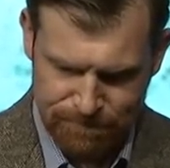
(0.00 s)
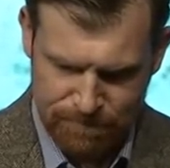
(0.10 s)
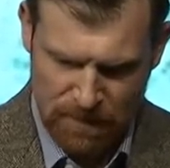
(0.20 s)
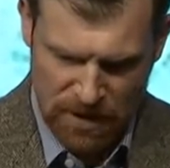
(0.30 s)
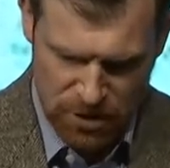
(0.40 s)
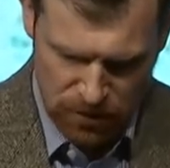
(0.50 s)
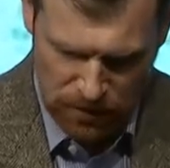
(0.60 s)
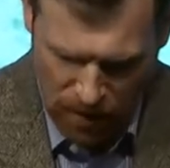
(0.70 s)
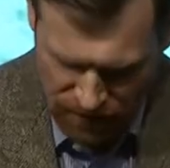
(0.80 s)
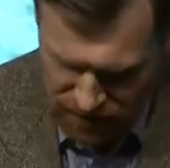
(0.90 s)
because you
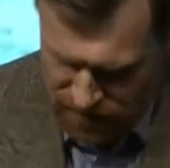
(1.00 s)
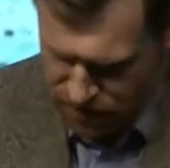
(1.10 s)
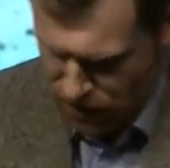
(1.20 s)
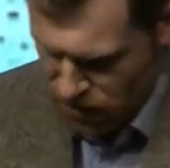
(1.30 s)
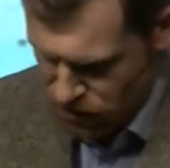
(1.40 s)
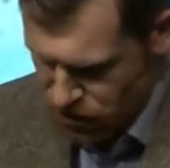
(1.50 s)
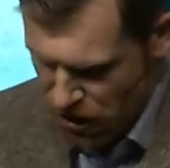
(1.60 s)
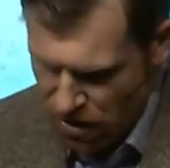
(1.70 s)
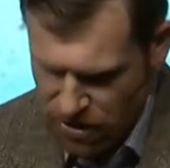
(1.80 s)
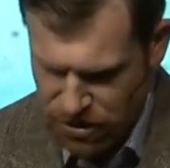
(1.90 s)
love us, because you
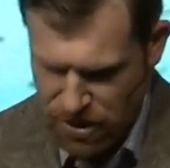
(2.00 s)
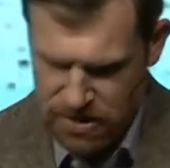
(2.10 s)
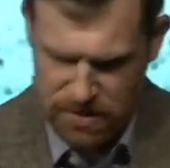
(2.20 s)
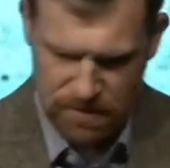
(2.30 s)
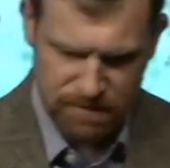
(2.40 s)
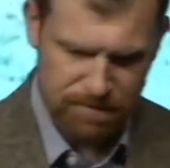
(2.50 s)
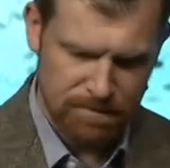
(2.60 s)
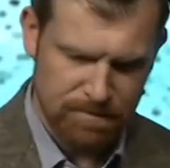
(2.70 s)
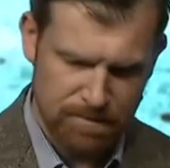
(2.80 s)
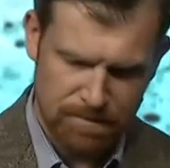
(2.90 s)
cherish us,
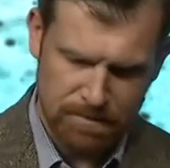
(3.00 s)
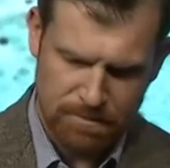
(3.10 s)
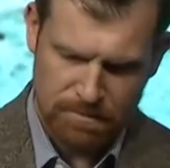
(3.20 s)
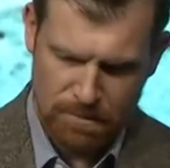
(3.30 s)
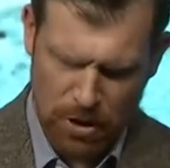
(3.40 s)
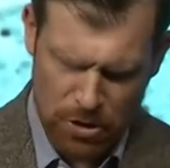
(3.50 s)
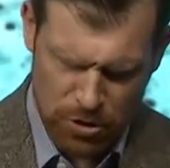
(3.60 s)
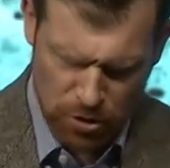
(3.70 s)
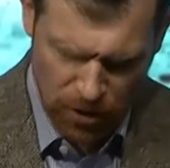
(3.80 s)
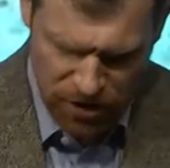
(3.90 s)
because
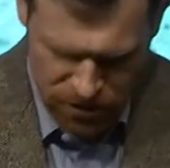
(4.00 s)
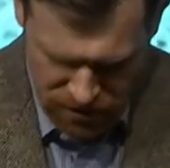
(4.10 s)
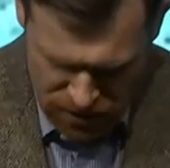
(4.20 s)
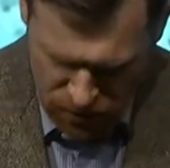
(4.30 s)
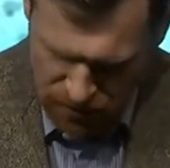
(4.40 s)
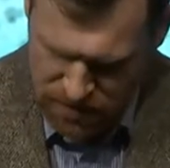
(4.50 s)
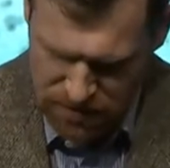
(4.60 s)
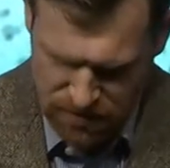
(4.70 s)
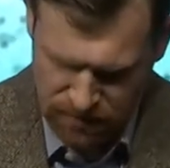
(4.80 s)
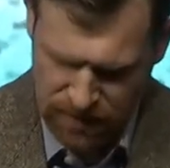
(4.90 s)
you're gracious to
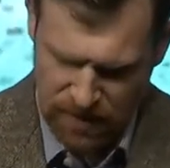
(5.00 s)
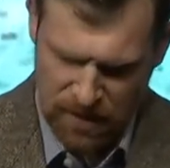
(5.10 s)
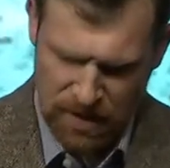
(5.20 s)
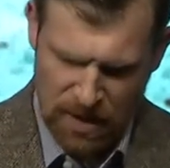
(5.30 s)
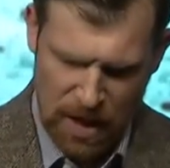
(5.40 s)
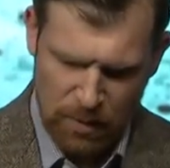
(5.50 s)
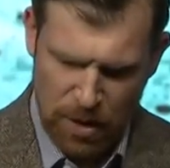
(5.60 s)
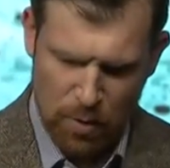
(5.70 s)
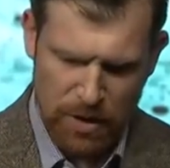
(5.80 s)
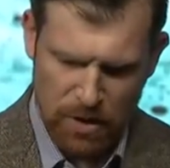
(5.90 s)
us and we
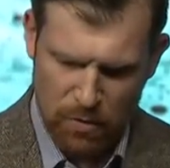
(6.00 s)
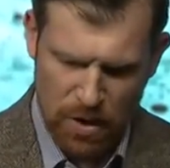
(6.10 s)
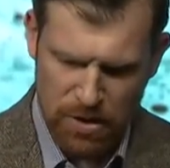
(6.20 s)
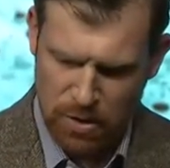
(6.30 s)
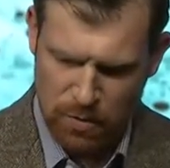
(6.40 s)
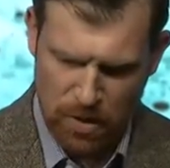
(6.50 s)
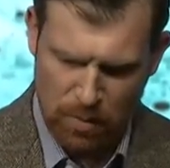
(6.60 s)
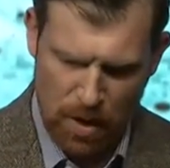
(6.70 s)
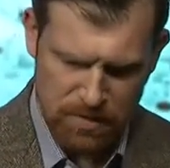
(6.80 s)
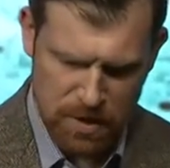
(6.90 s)
know we can run to you with our
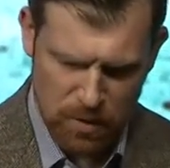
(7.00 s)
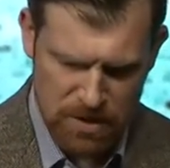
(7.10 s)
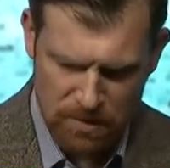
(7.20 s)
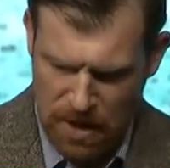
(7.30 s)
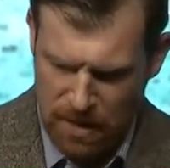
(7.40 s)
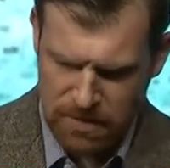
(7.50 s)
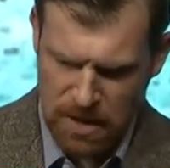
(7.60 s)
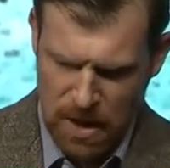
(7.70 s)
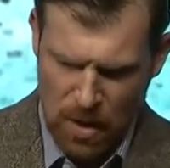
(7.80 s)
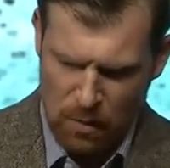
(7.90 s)
problems. And Lord, sometimes
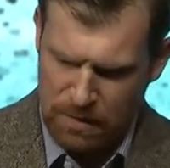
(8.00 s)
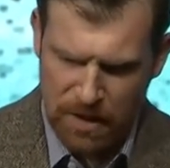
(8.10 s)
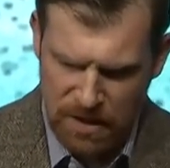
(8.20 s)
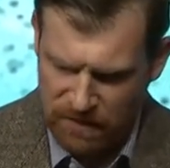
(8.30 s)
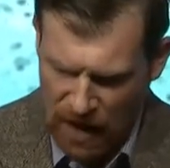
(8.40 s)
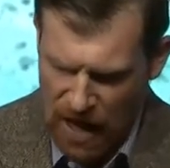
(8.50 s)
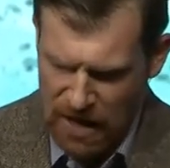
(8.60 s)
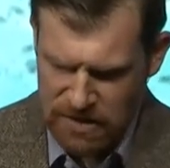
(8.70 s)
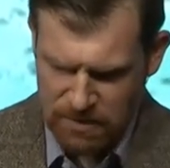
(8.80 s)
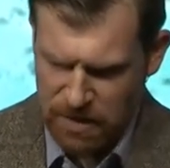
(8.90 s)
we believe
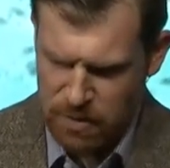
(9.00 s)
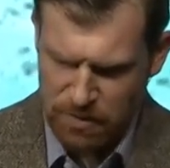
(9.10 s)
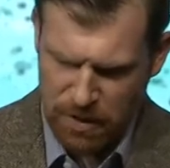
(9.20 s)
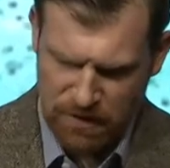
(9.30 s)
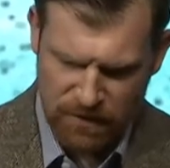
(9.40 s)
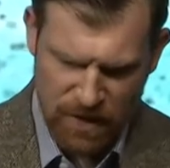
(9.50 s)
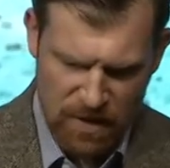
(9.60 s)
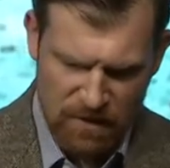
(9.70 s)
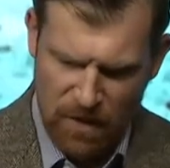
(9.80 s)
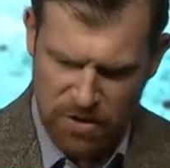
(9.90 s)
lies, sometimes we believe
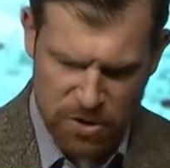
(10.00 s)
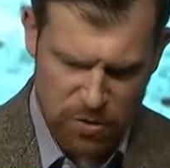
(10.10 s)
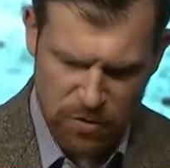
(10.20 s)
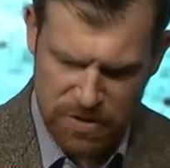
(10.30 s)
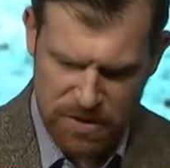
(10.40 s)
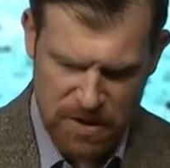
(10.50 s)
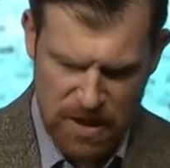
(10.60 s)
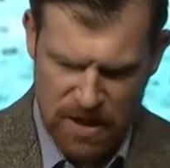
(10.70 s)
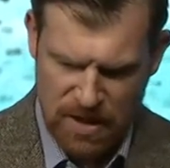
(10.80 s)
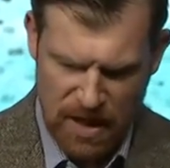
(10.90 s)
false truths
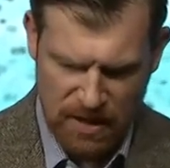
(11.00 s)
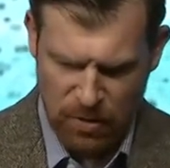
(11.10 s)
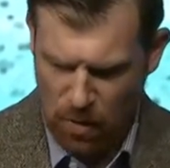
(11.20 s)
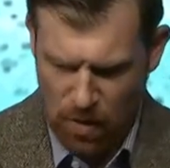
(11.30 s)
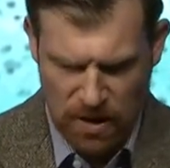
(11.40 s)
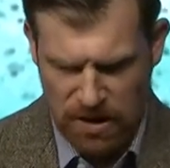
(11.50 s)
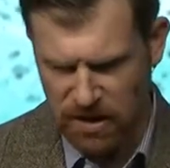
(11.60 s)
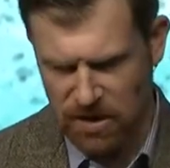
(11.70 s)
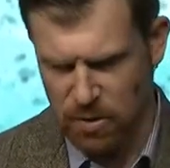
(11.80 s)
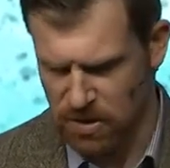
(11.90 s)
that you don't want anything
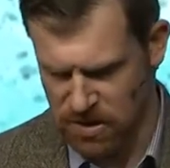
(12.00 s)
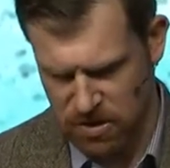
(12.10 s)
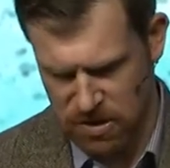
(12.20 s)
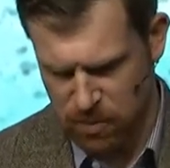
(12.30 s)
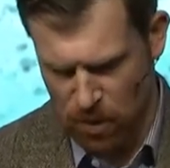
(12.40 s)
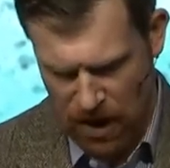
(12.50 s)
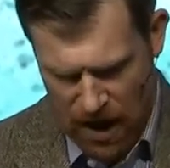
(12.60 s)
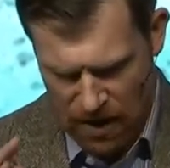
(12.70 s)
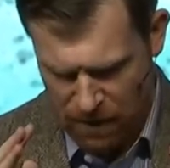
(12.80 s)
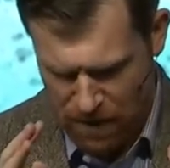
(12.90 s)
to do with us. You're disappointed.
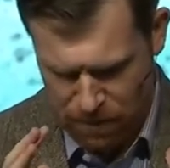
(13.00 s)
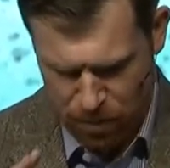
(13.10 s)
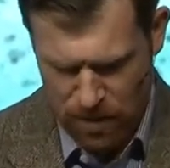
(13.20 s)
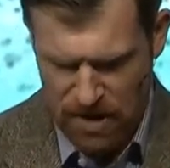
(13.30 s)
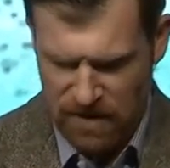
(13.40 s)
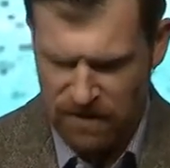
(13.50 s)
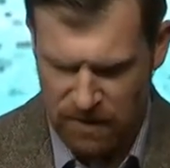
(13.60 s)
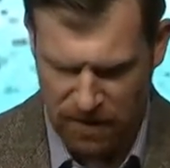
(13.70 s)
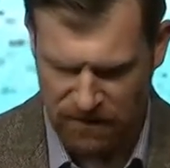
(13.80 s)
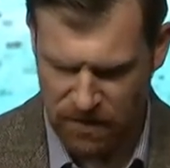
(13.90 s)
I, I pray that if
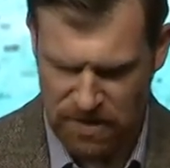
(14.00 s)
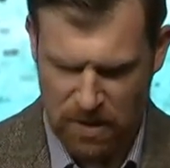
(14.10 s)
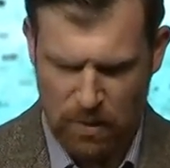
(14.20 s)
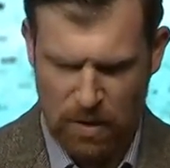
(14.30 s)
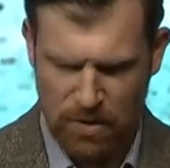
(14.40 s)
anybody feels that way when